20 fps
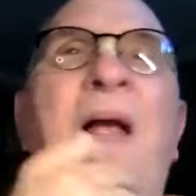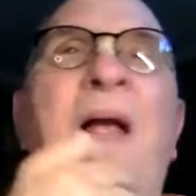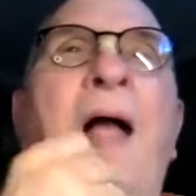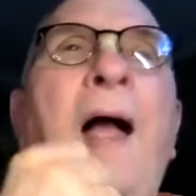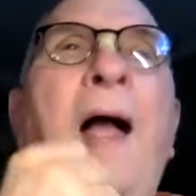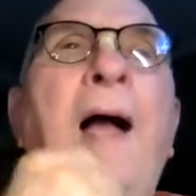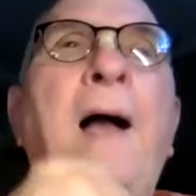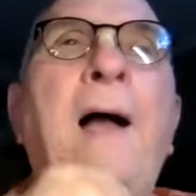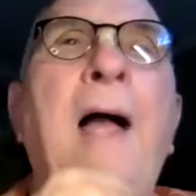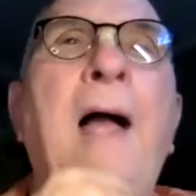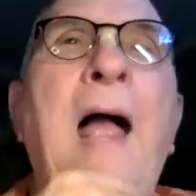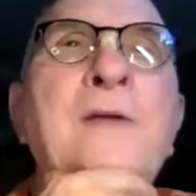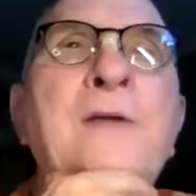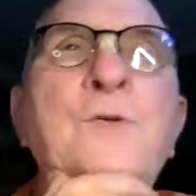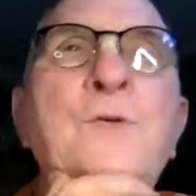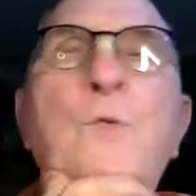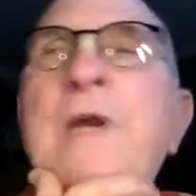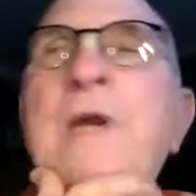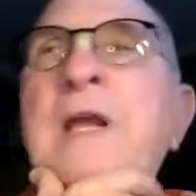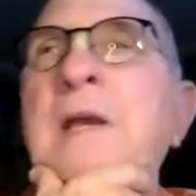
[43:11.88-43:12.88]

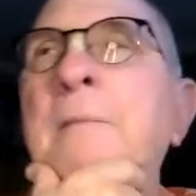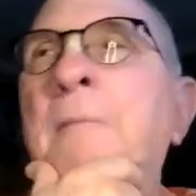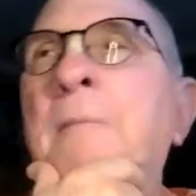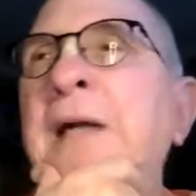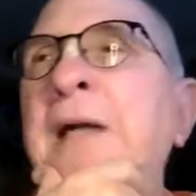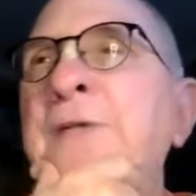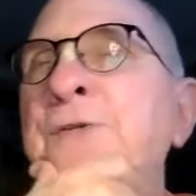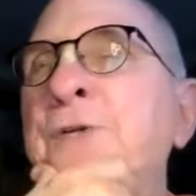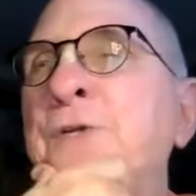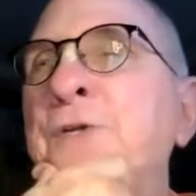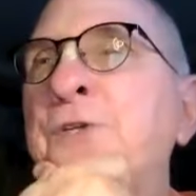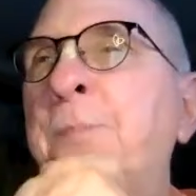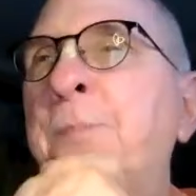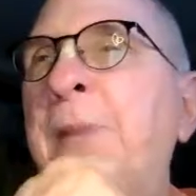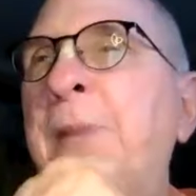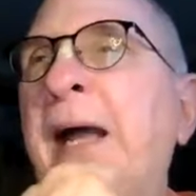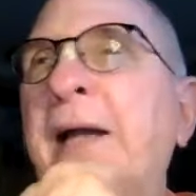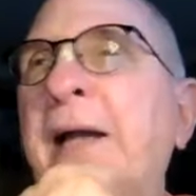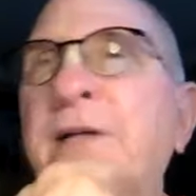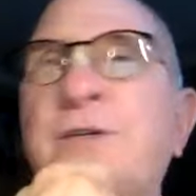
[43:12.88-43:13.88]
as we might
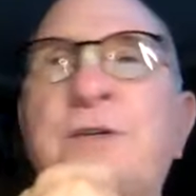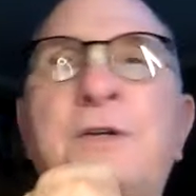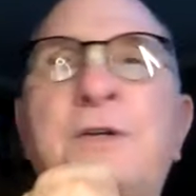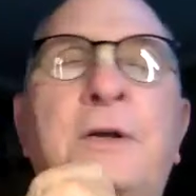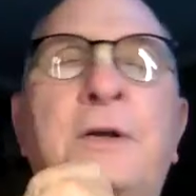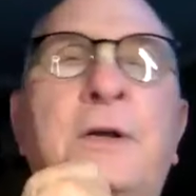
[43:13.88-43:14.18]
suspect,